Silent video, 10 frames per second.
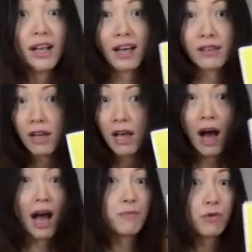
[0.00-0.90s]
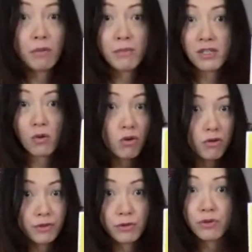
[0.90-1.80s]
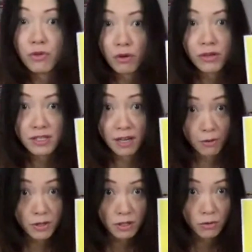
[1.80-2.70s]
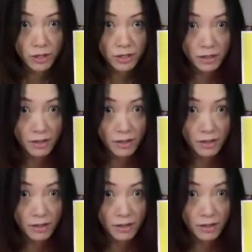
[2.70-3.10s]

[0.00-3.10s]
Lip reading: And I promise all of you know this character already.